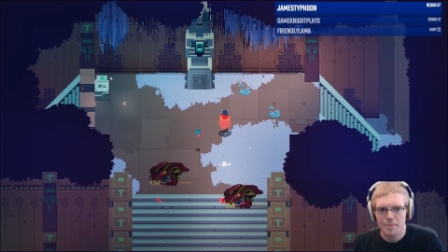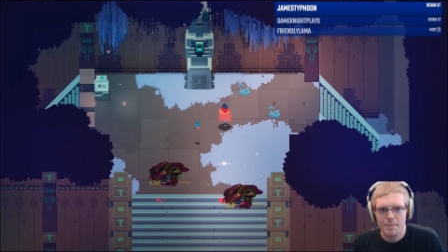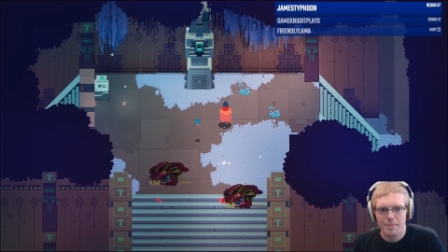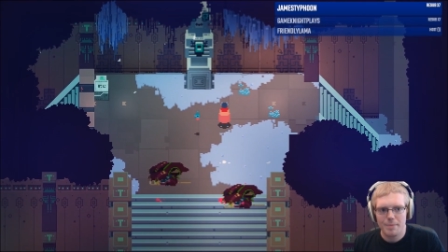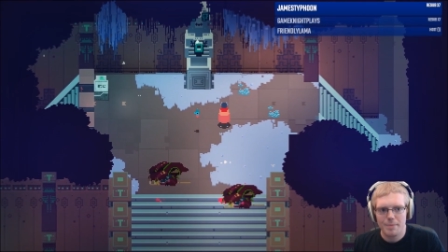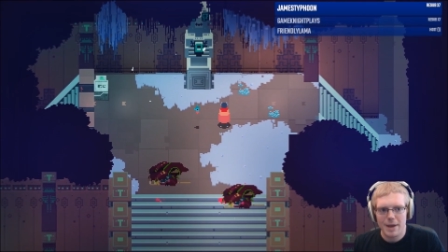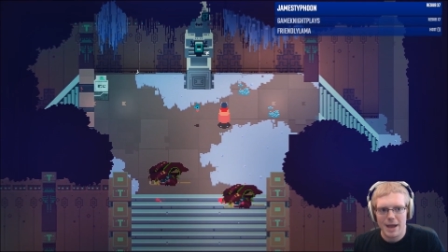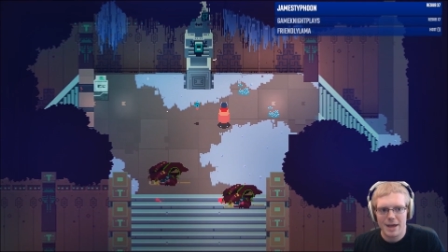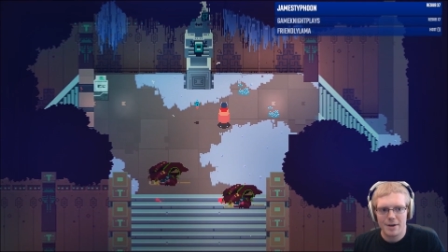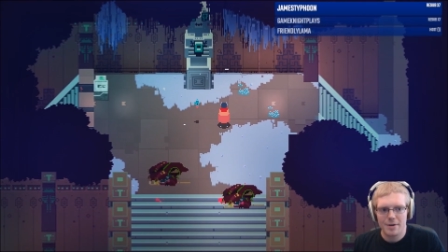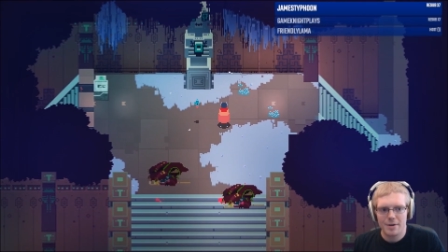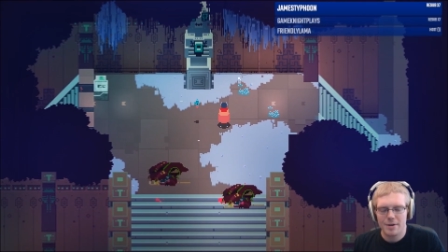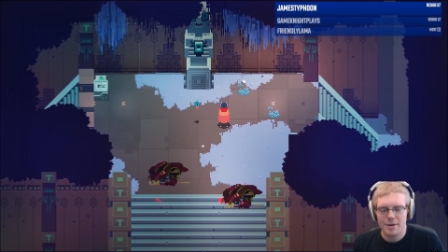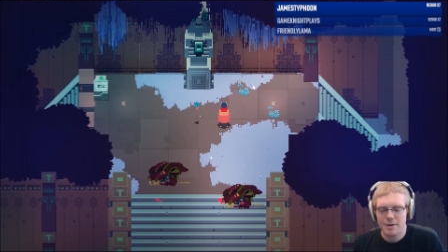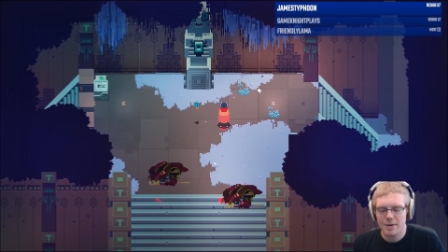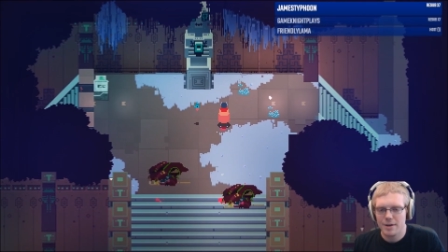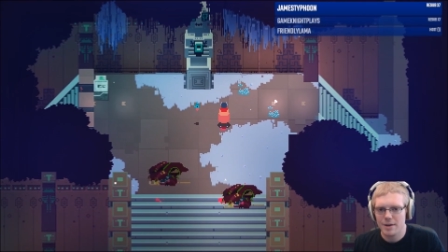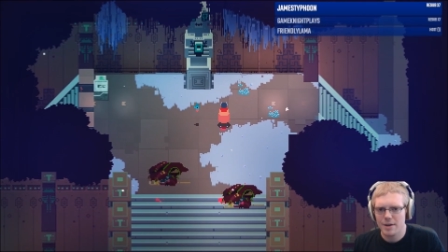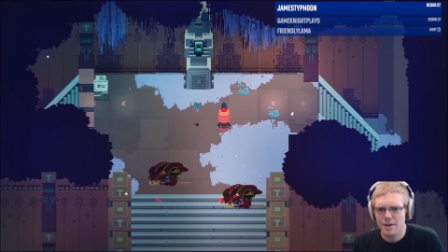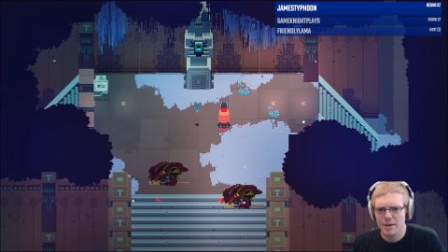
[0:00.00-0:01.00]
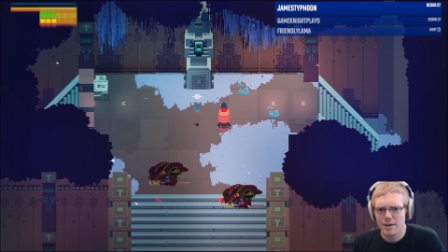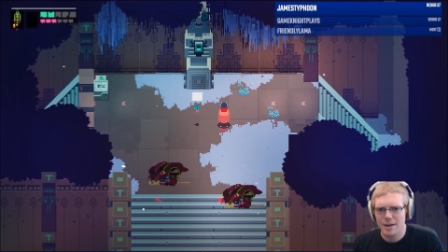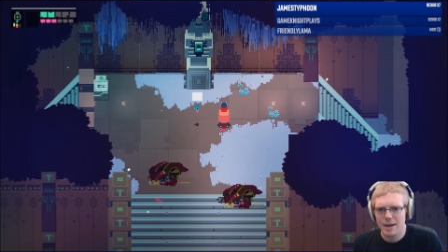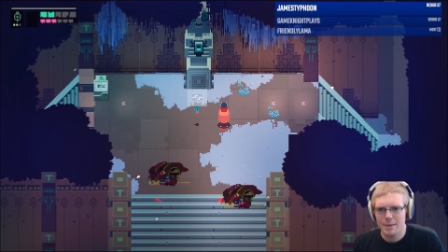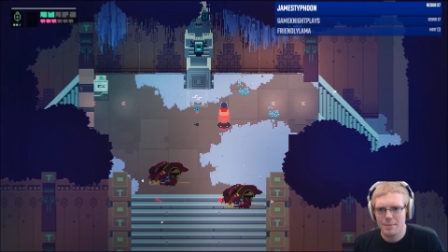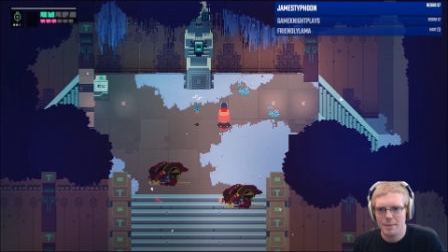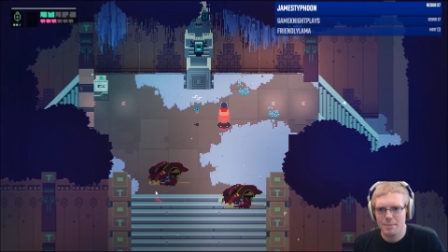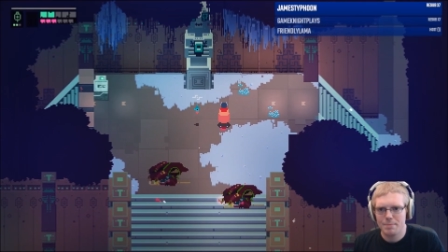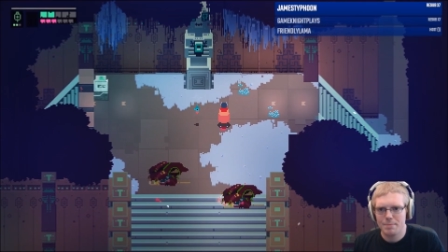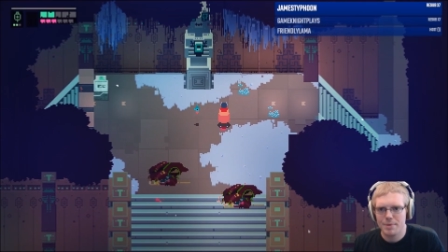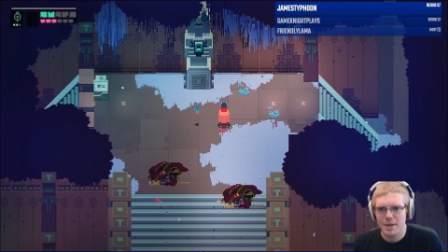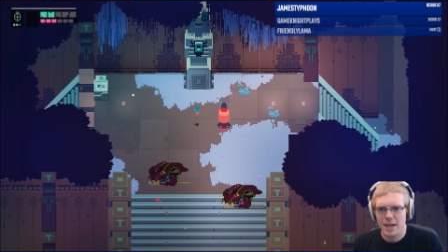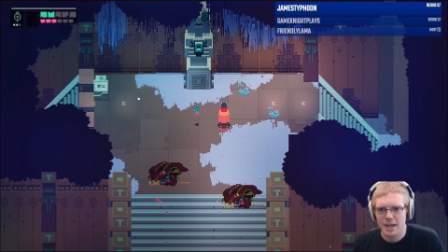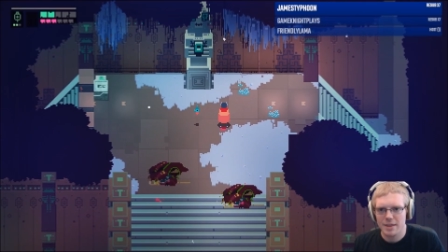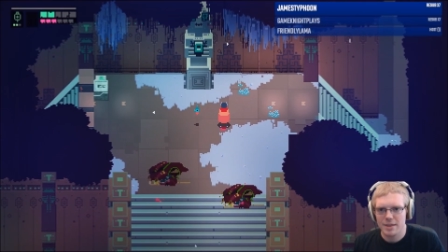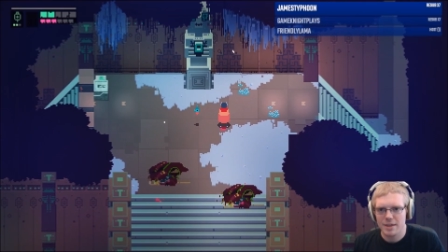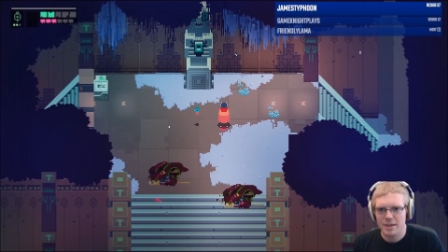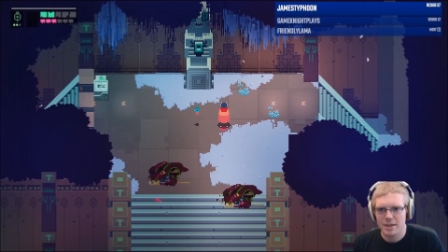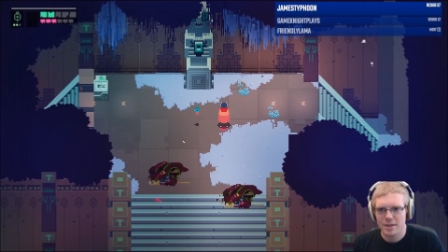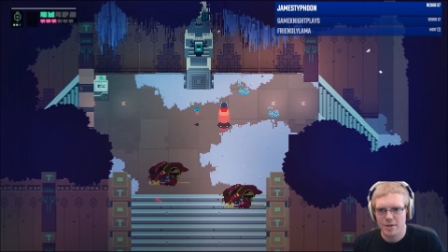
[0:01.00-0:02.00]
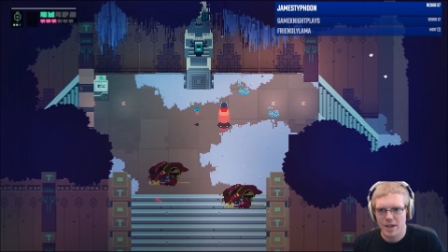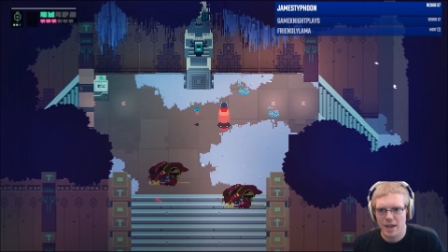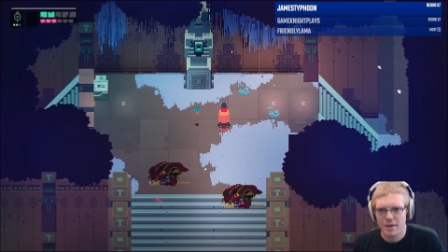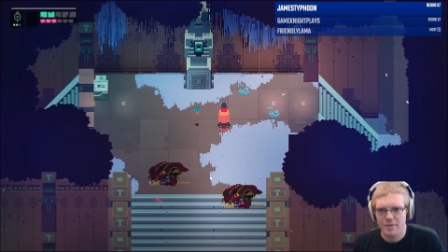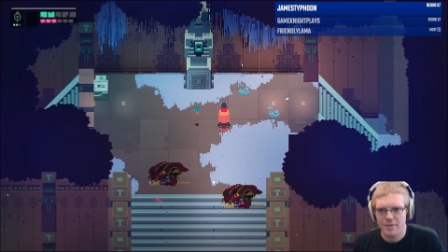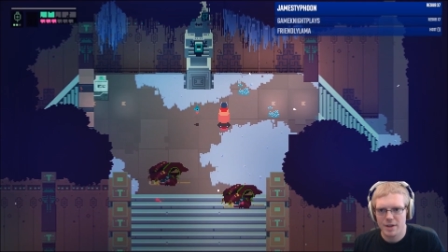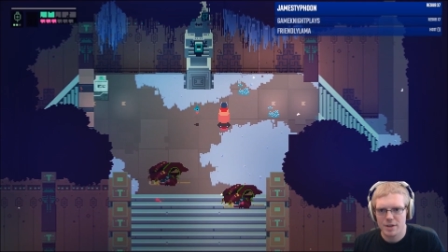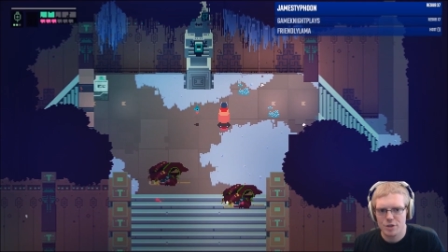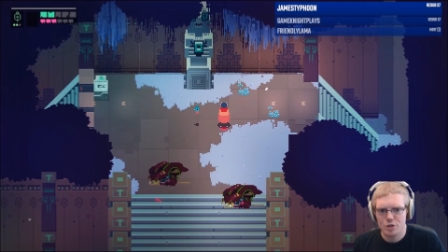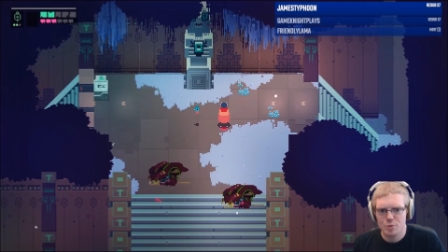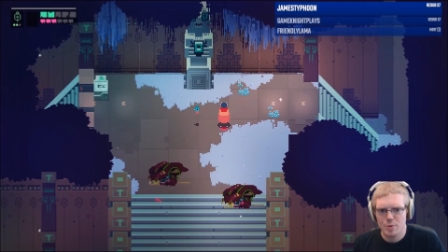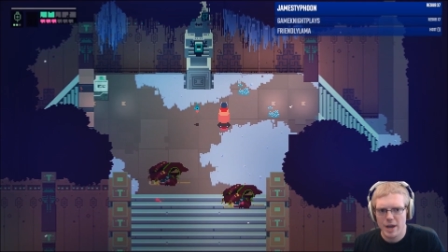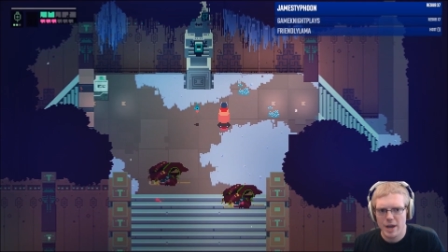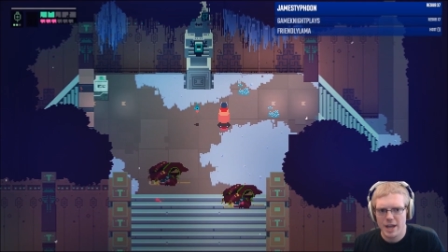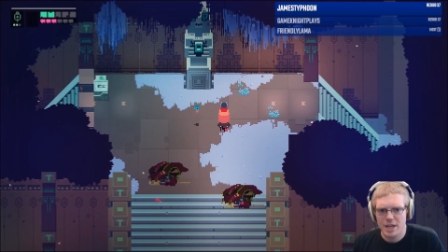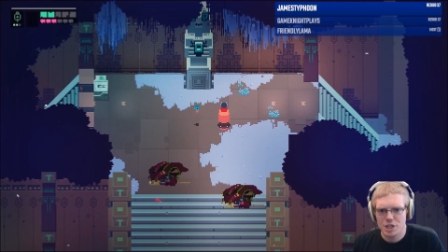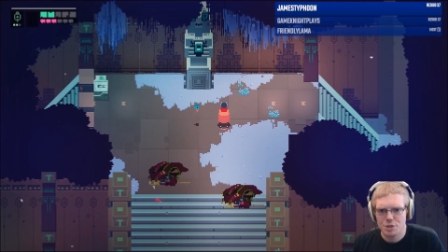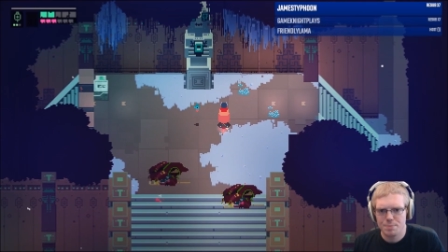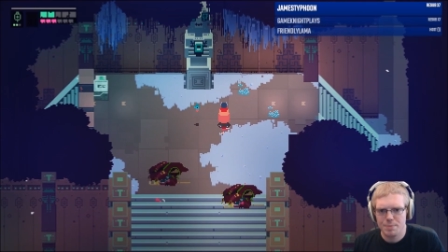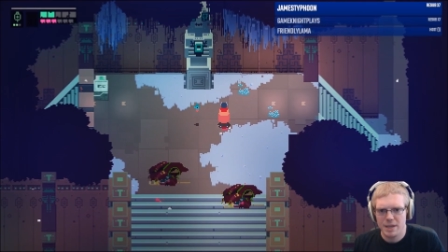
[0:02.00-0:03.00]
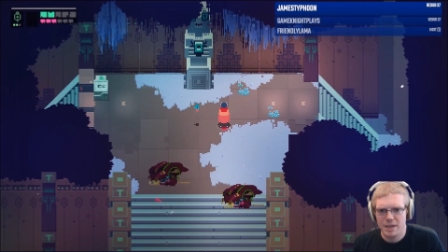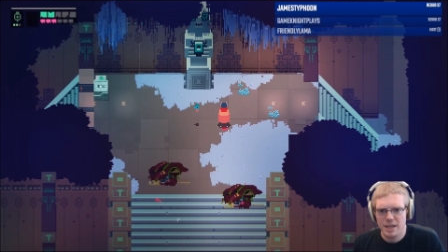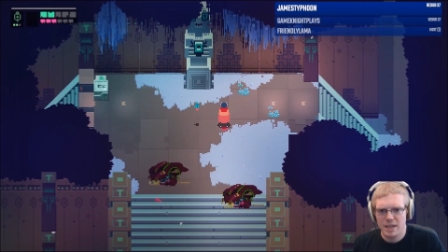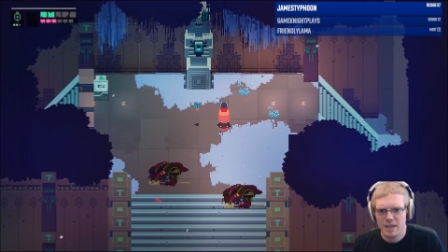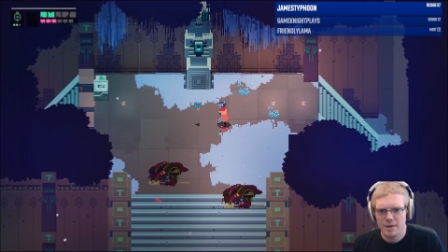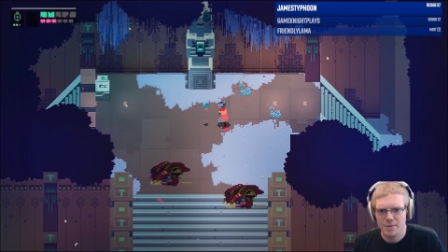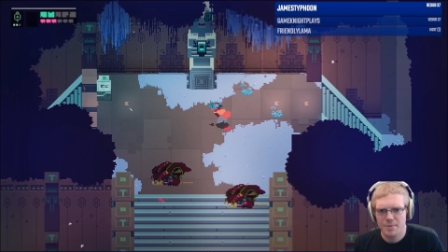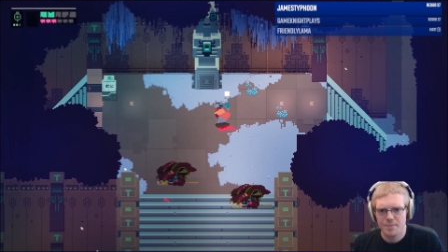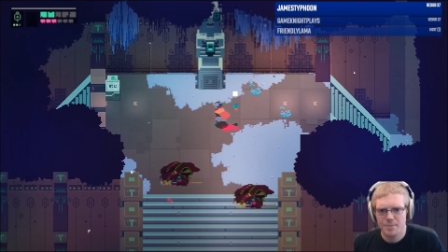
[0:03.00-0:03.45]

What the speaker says: Better. Let me ping this. Okay, I've got 2 HP.